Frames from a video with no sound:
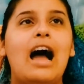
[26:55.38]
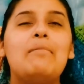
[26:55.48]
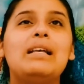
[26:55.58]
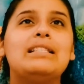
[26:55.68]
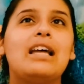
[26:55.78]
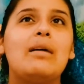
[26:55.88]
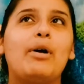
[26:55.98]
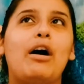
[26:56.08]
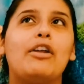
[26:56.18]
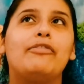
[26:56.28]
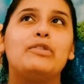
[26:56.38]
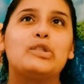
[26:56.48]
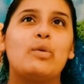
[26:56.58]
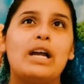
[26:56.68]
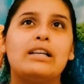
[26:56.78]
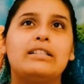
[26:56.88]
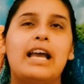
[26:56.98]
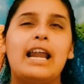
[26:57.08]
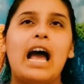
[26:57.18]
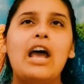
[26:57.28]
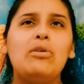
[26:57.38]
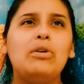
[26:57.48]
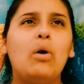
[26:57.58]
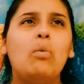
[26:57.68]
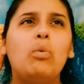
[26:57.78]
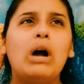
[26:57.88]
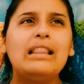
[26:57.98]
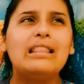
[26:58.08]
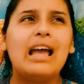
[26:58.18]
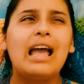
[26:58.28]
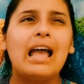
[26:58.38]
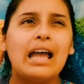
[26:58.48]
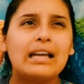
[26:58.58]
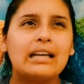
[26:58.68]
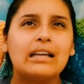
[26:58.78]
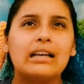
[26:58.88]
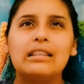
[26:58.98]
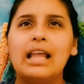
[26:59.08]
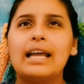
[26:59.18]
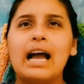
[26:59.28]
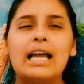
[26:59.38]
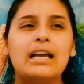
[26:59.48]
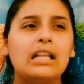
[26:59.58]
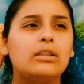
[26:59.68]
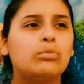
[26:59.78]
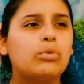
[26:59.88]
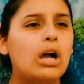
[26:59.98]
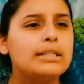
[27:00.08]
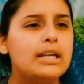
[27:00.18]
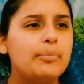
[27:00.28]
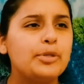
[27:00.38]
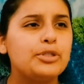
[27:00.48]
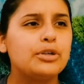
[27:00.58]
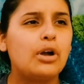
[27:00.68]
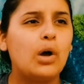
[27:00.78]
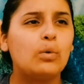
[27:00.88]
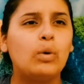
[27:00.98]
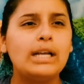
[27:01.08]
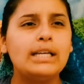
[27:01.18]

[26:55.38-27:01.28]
I messed up on a few squares, and I don't know what the heck. Like, I got the wrong temperature on